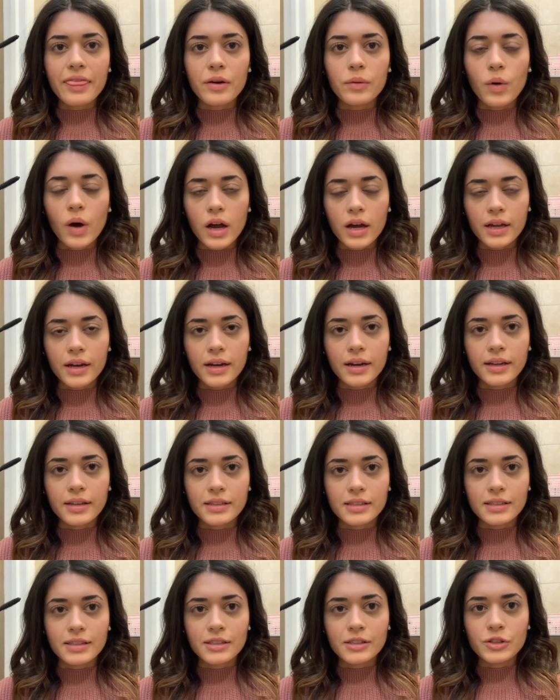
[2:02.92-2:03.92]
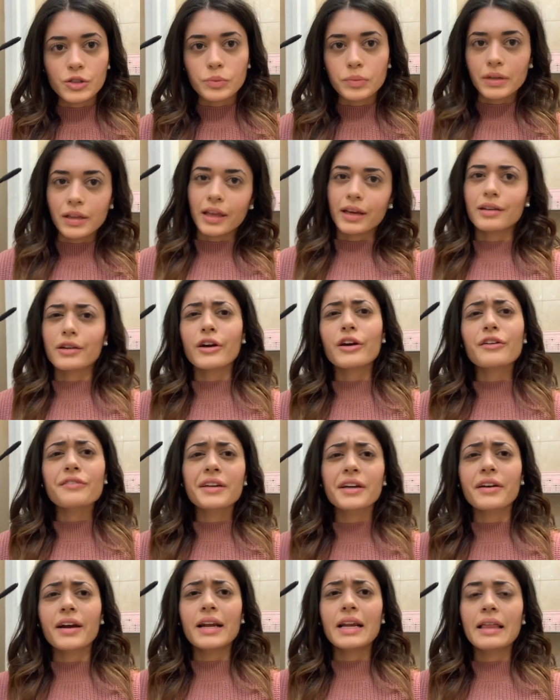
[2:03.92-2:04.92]
the wand isn't super like
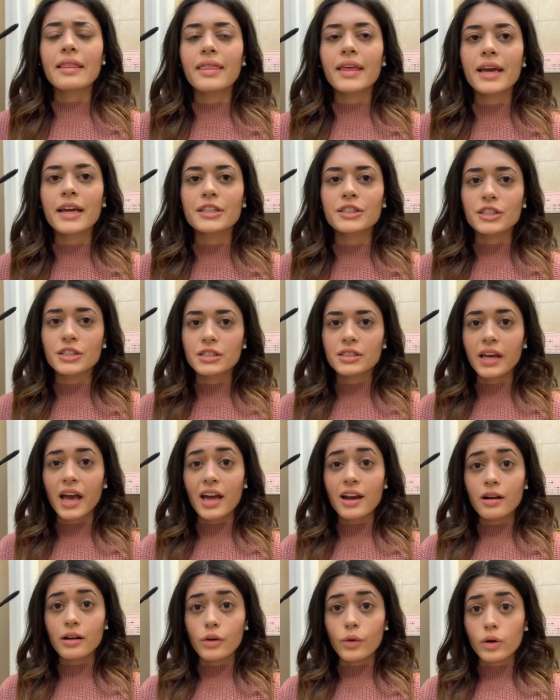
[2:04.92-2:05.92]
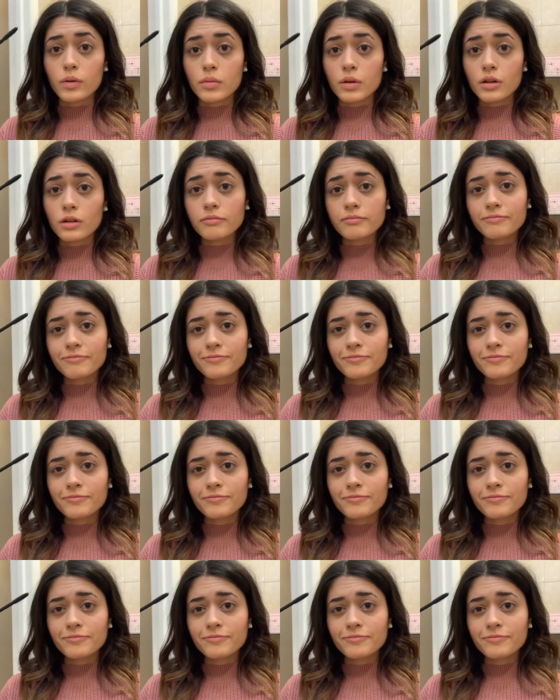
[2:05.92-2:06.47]
curvy or anything. It's just kind of normal.